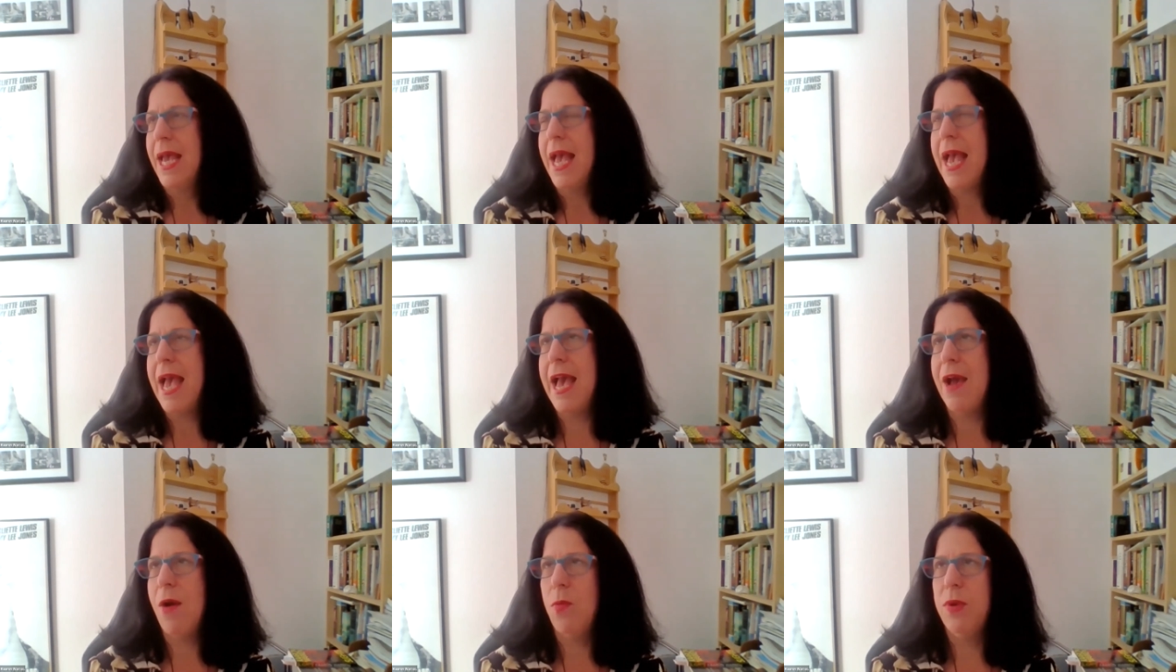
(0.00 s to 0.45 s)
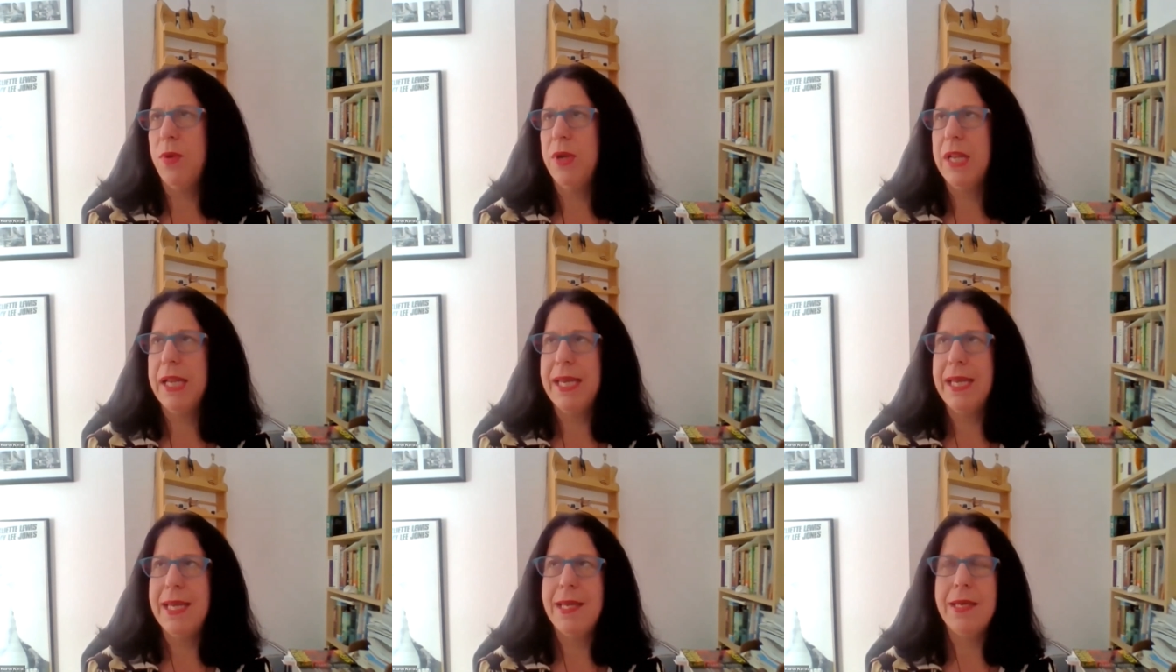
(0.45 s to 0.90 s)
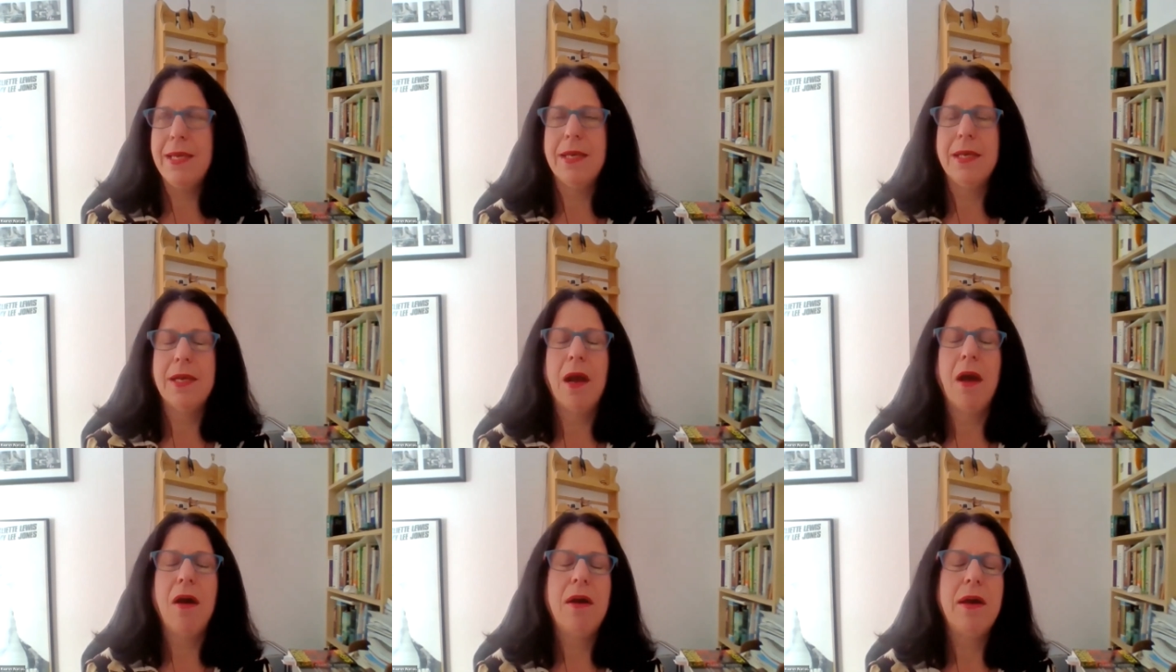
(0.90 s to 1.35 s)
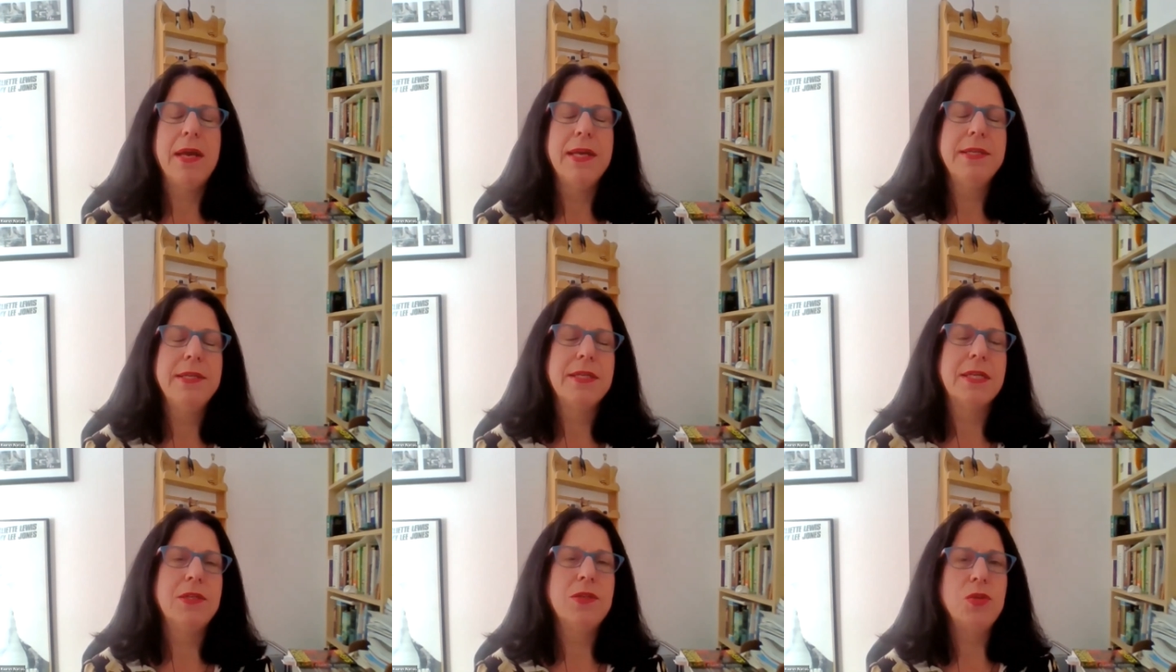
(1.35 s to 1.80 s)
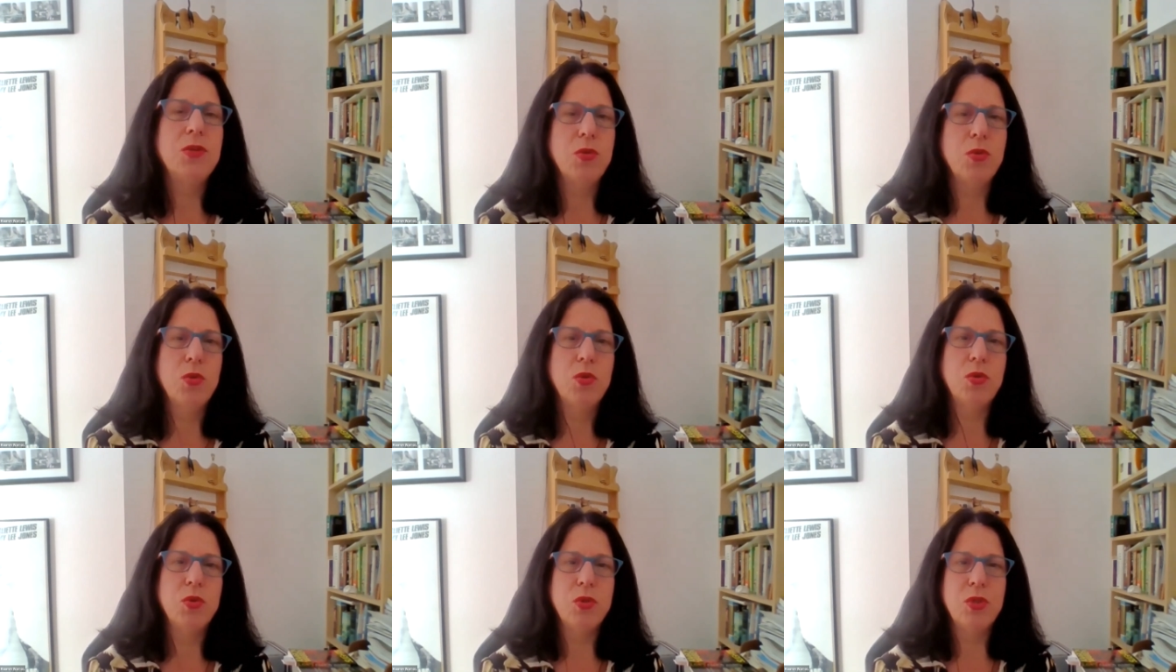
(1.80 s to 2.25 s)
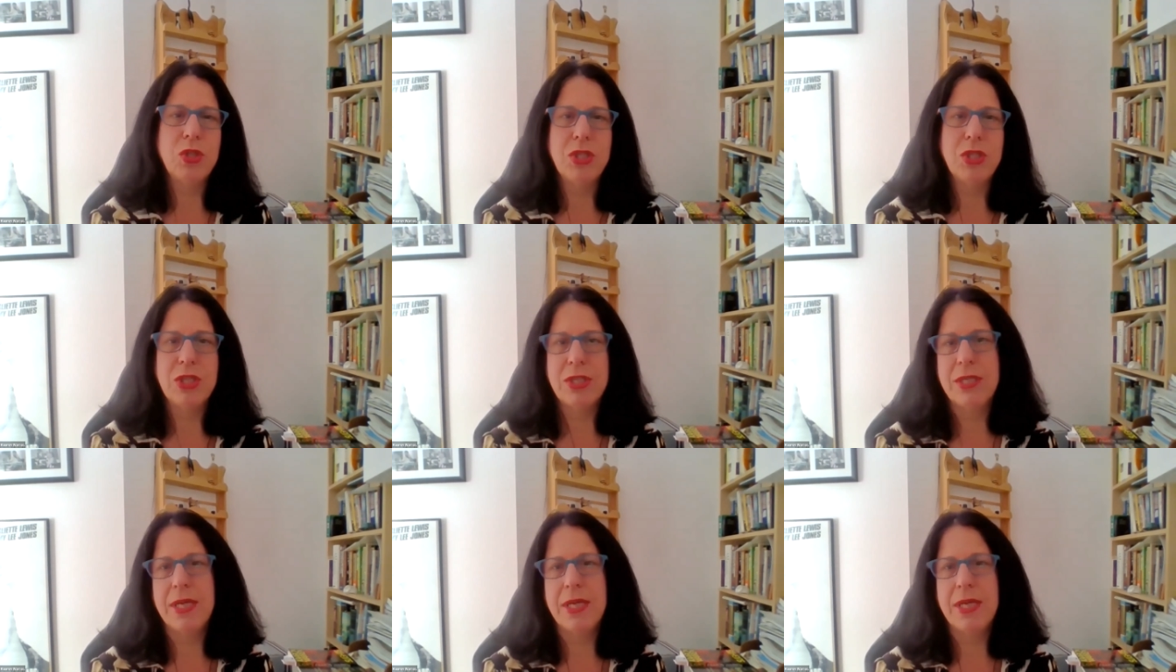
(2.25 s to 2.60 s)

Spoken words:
outwardly kind and good